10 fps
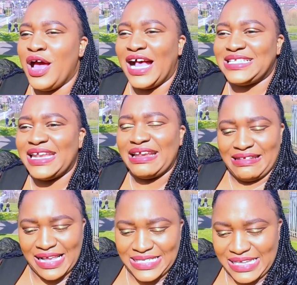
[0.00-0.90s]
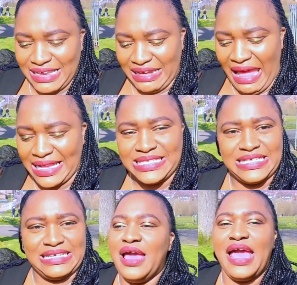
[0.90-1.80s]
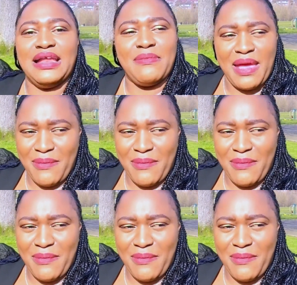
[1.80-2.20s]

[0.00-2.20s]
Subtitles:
I started nursing at 18 and my